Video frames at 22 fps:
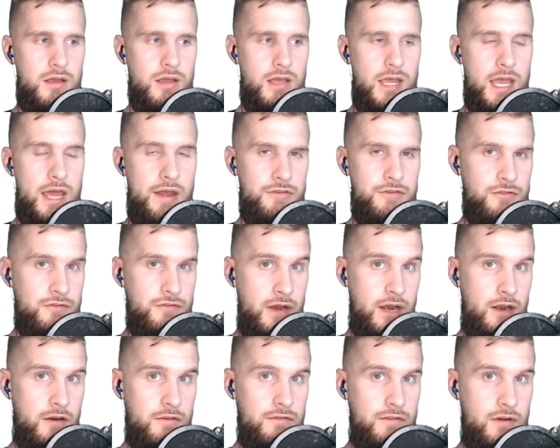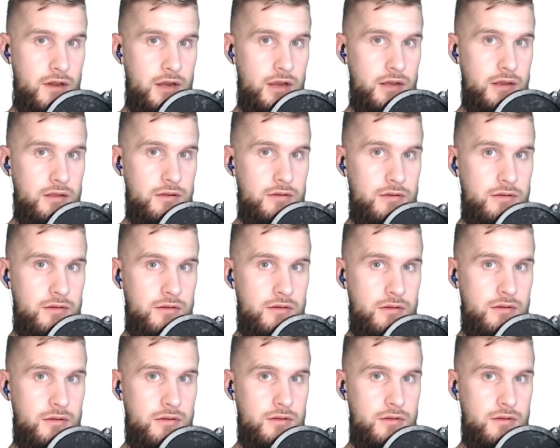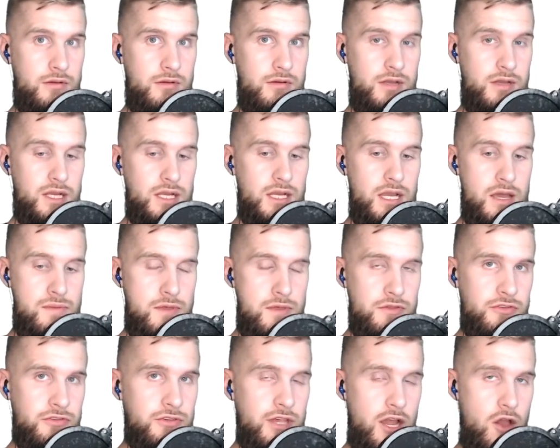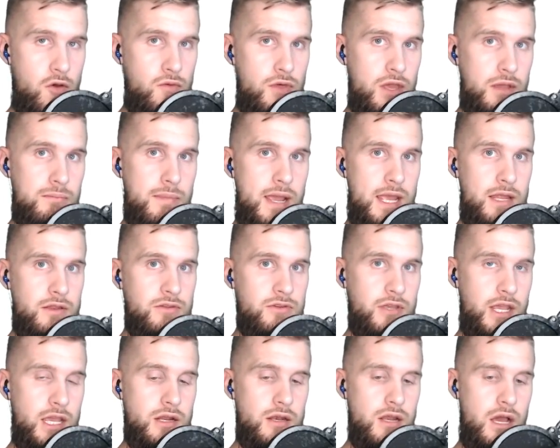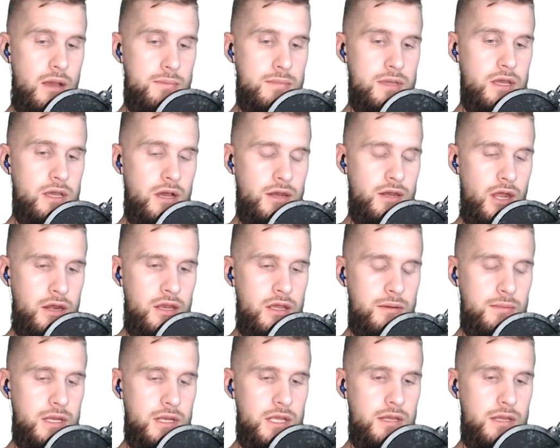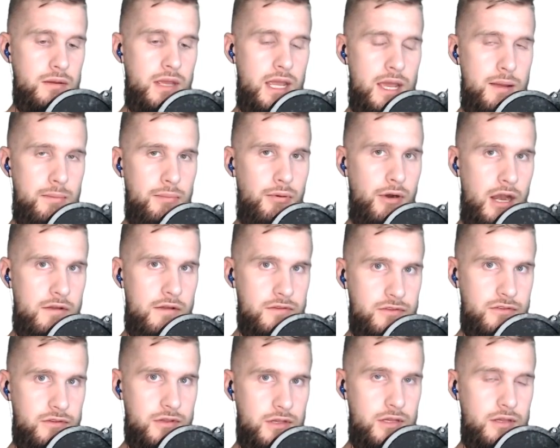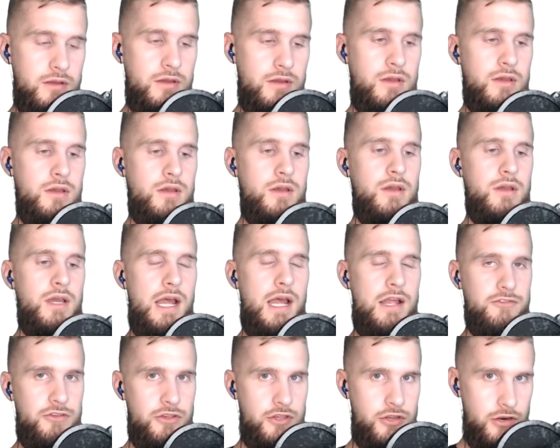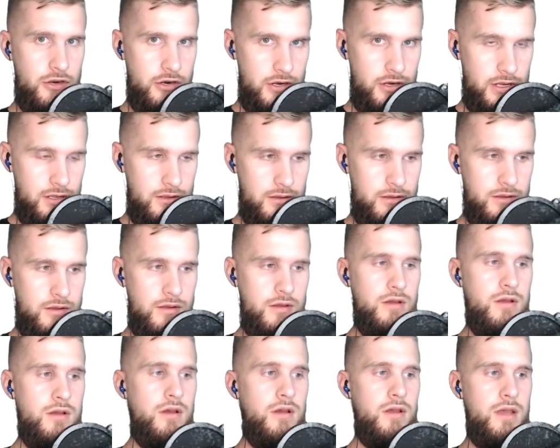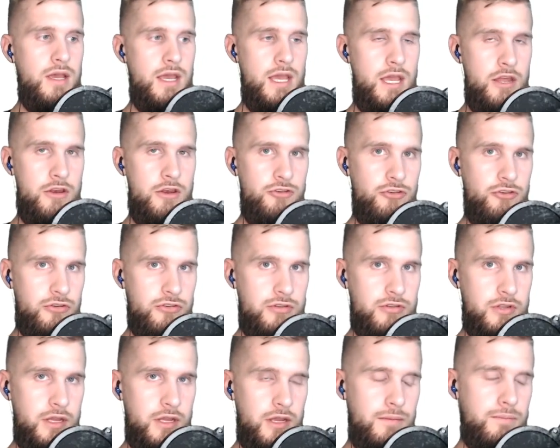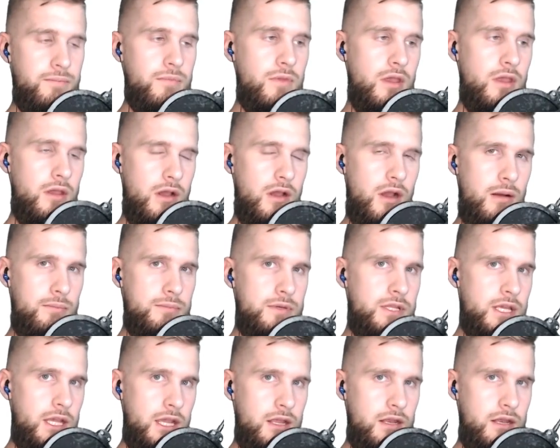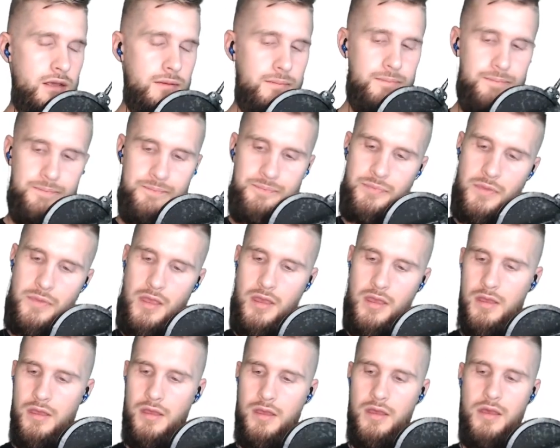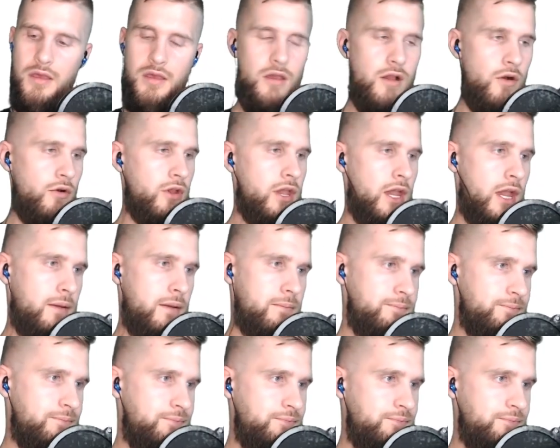and is verified. And this is how they maintain anonymity and privacy and security. Interesting. I'm digging it. Okay.